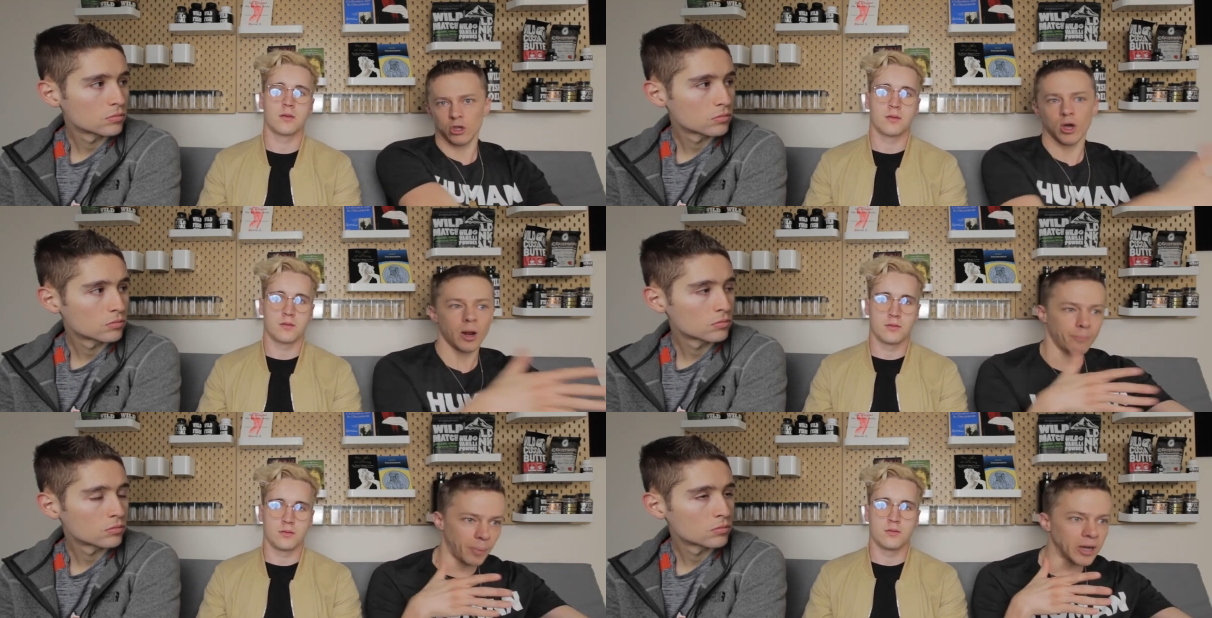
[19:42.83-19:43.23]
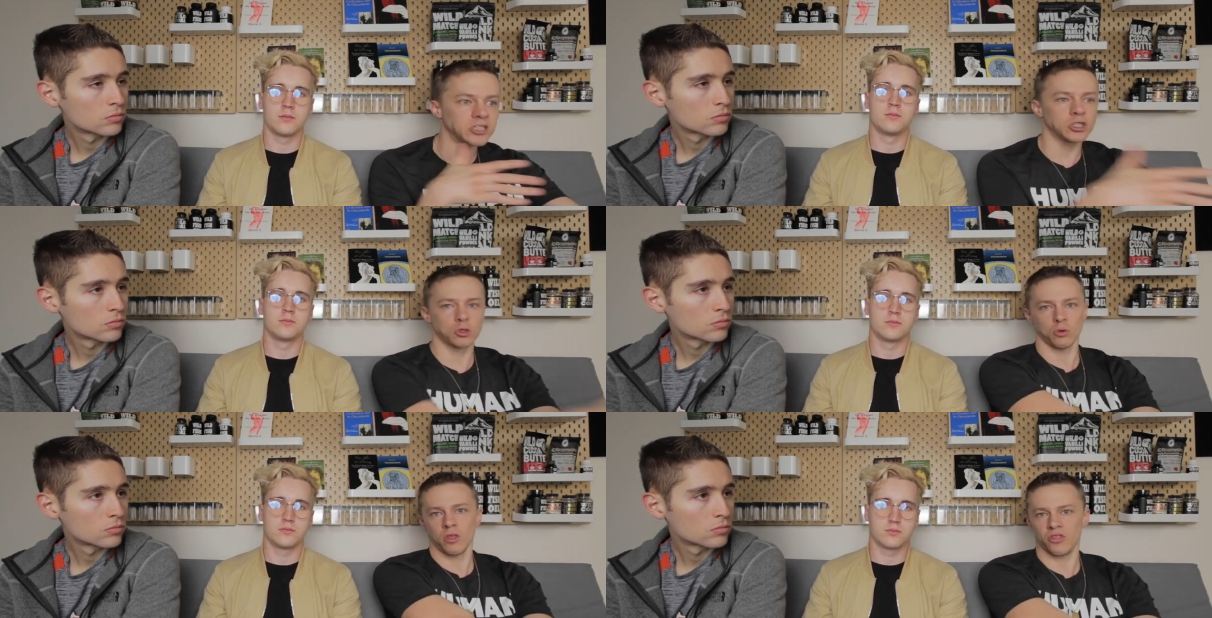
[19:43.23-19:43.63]
Speaker 1: You got to
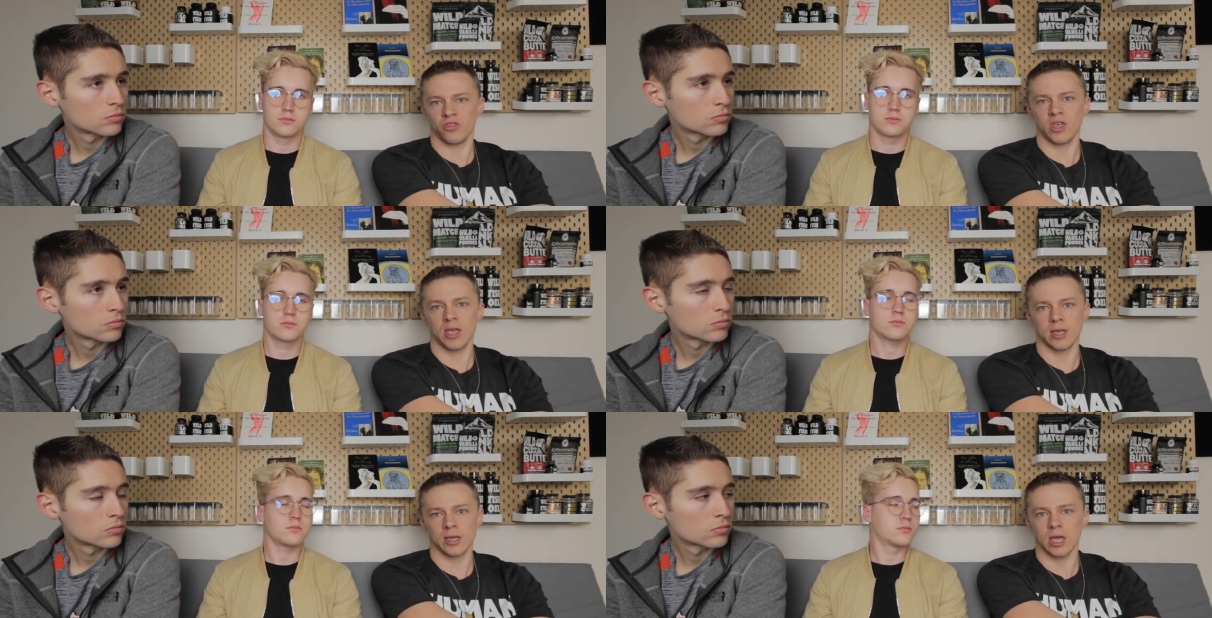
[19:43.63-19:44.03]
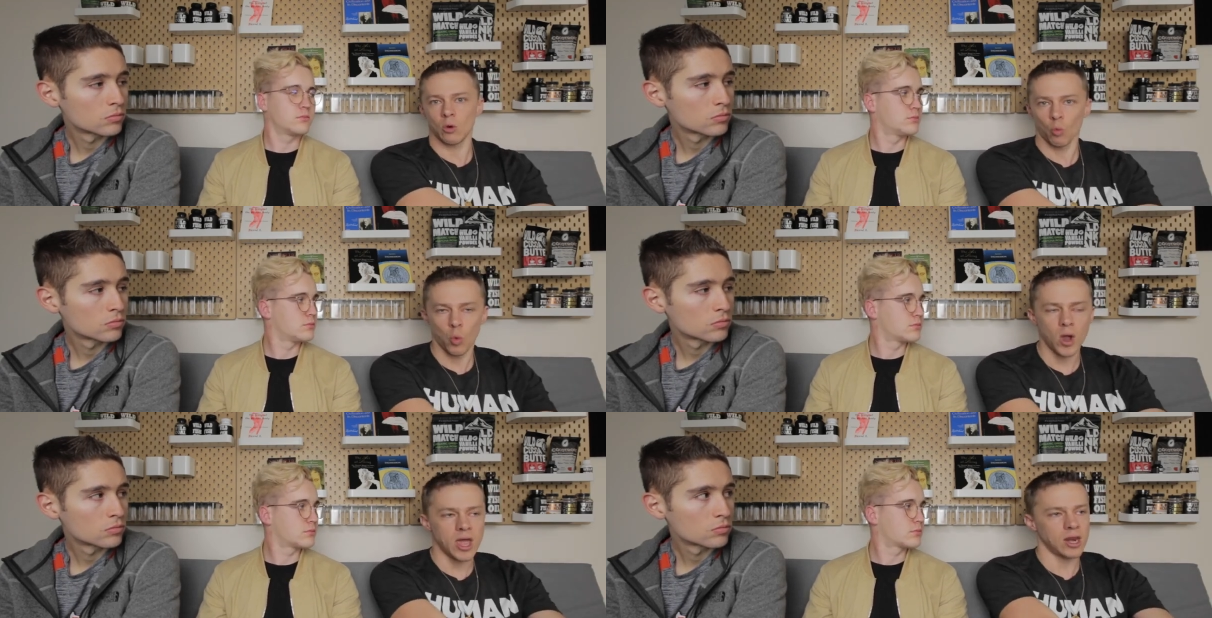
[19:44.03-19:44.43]
bust through the thing
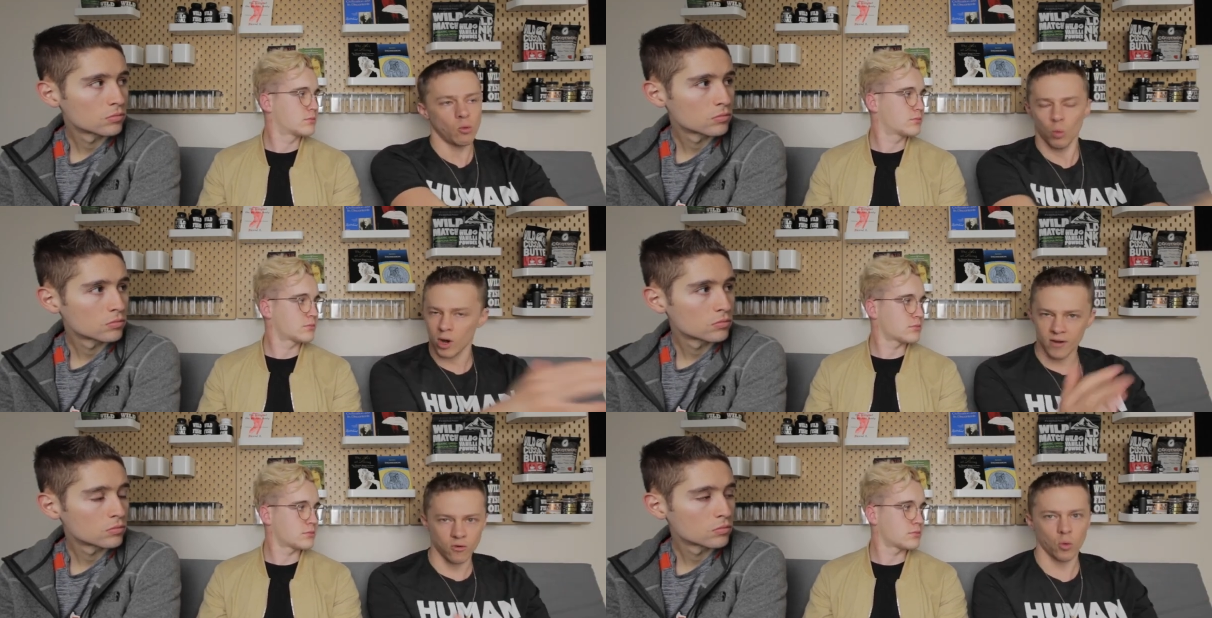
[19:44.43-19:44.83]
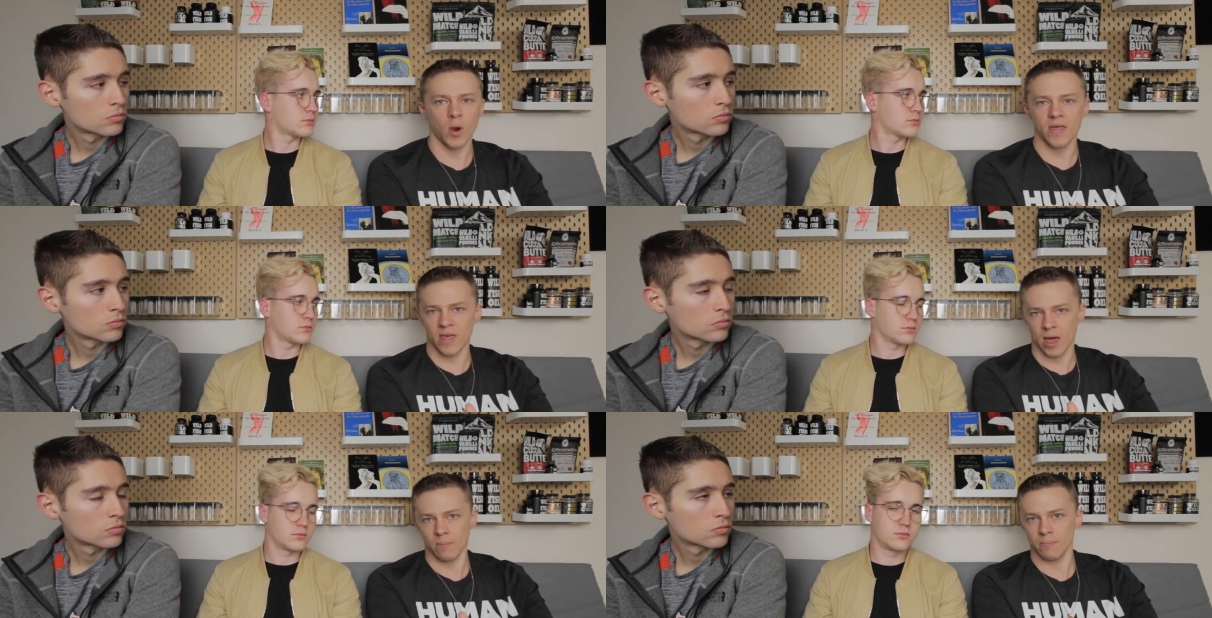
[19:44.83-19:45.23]
and win in whatever
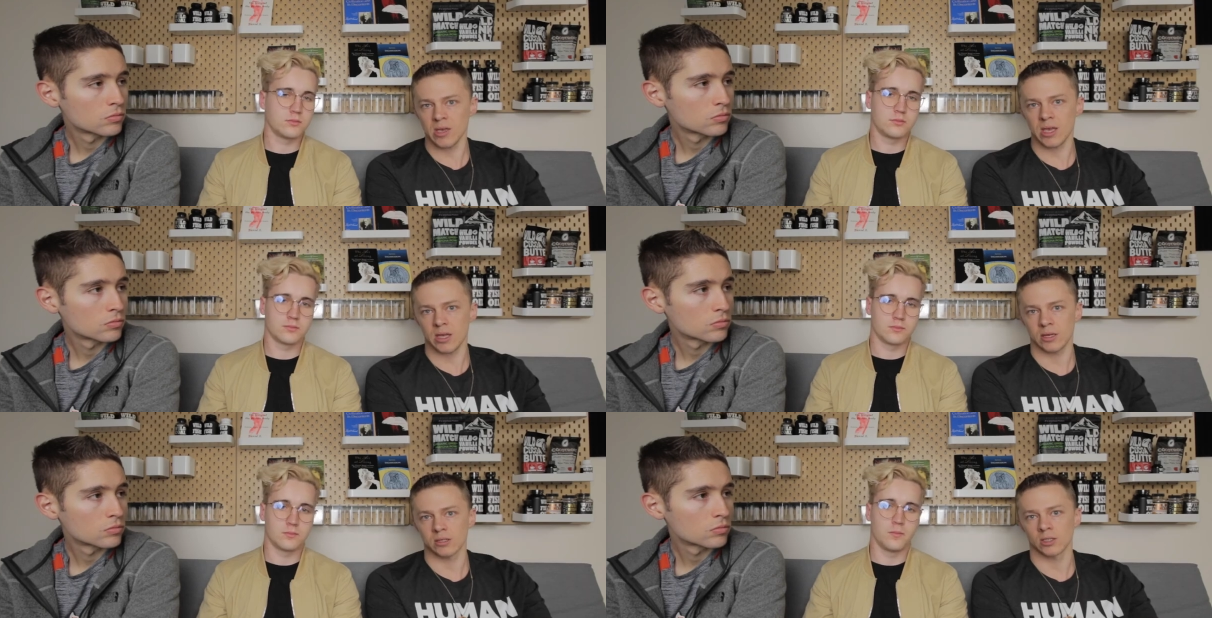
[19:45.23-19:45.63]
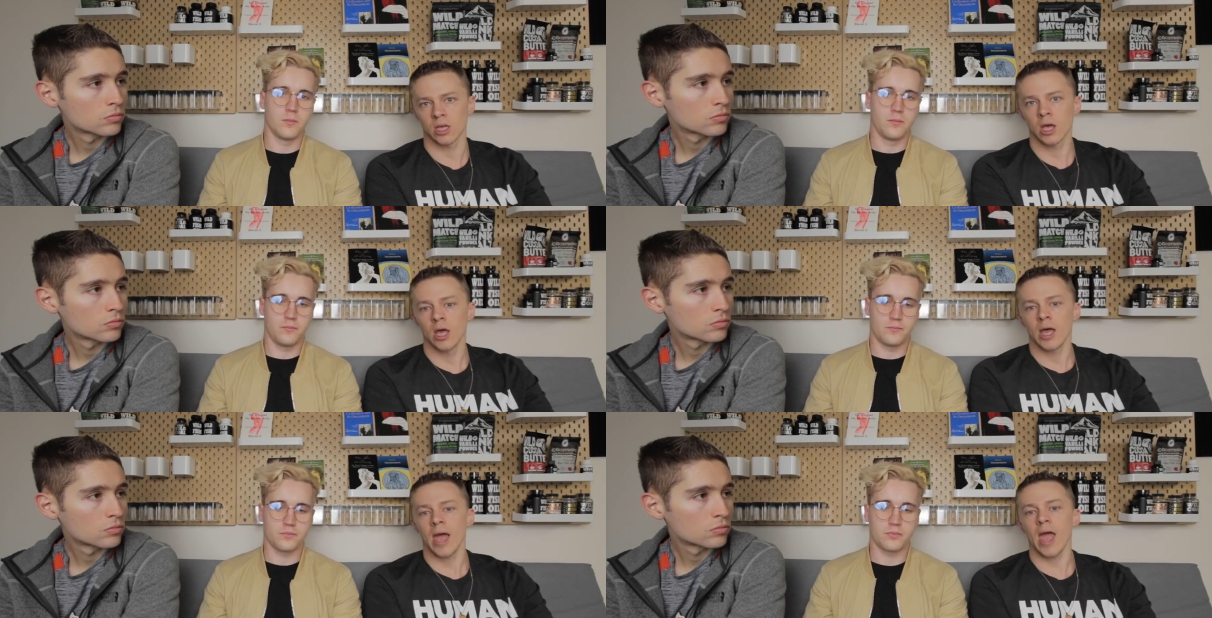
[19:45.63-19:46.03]
way that means,
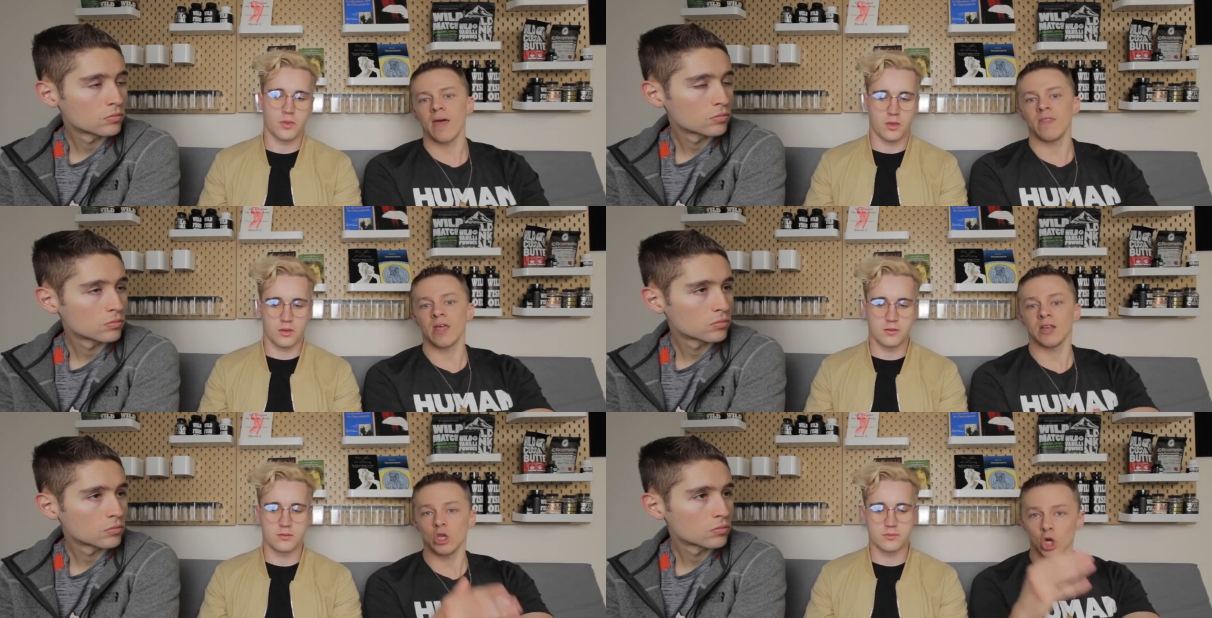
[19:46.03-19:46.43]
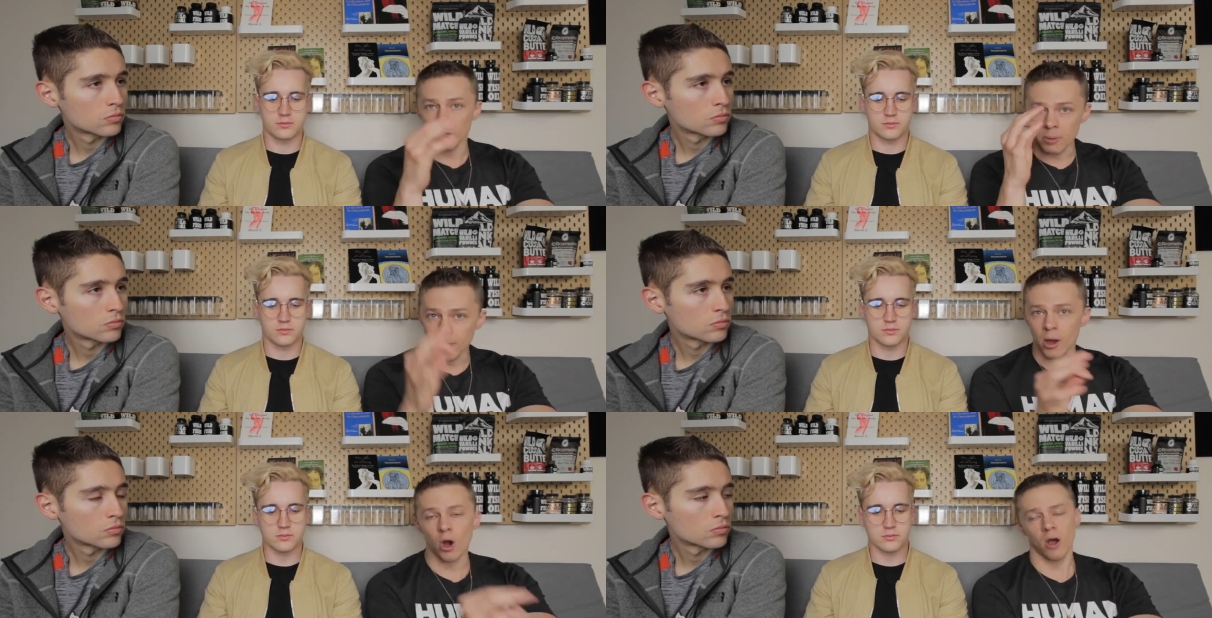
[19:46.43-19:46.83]
and then you're
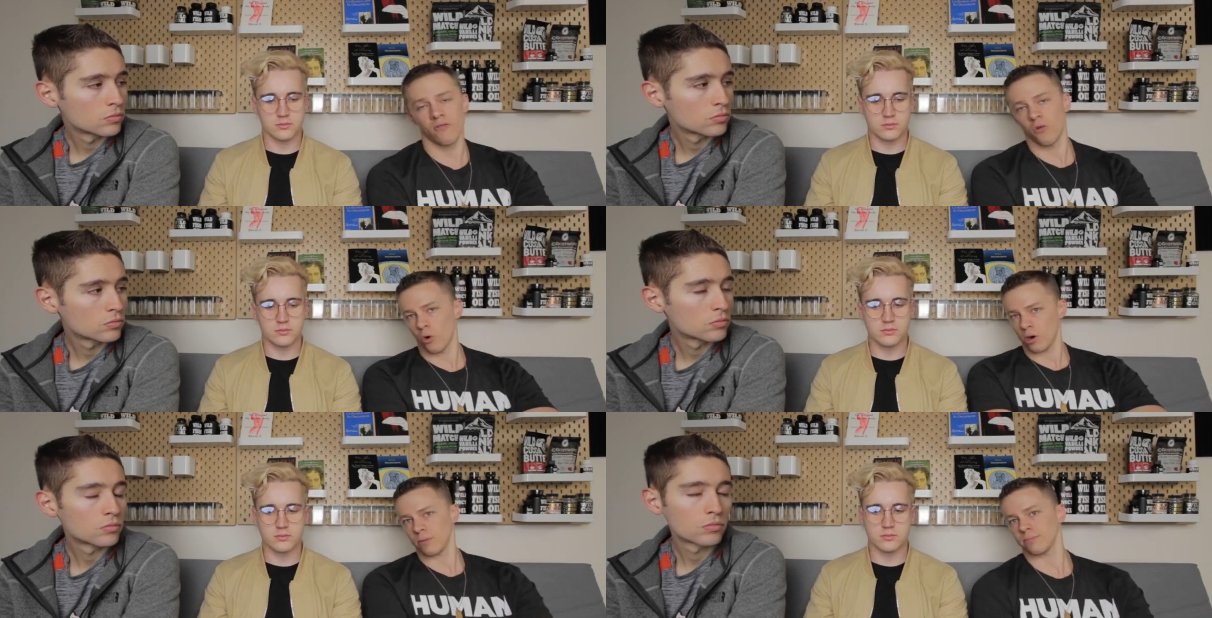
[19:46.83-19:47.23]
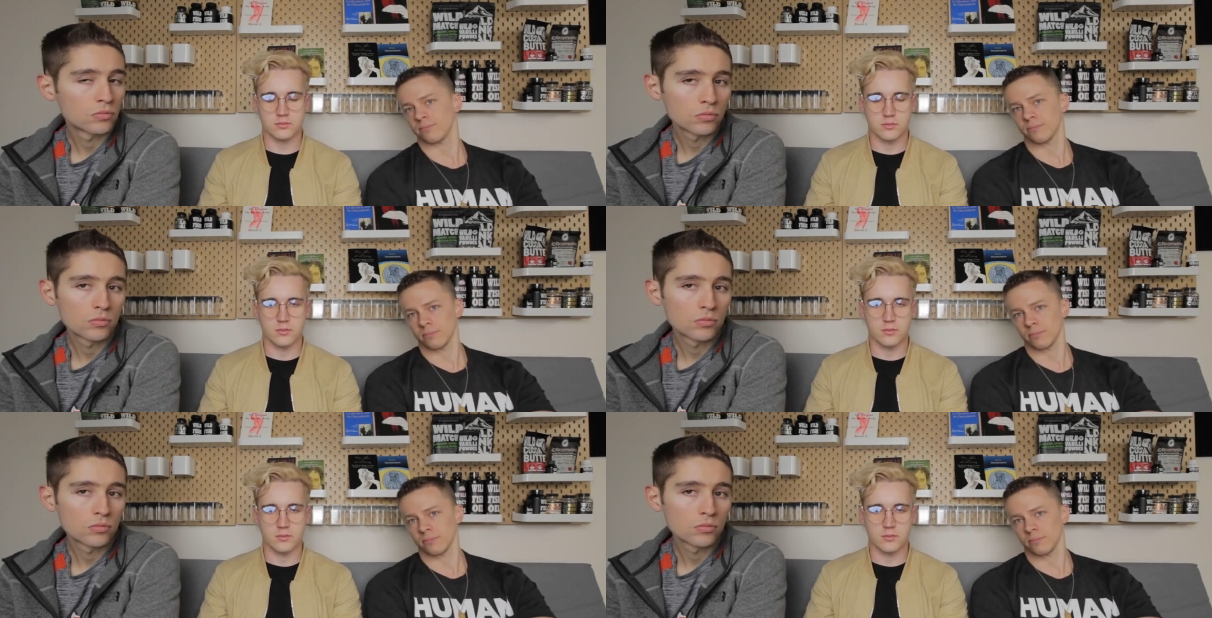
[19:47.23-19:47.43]
gonna be better off for it.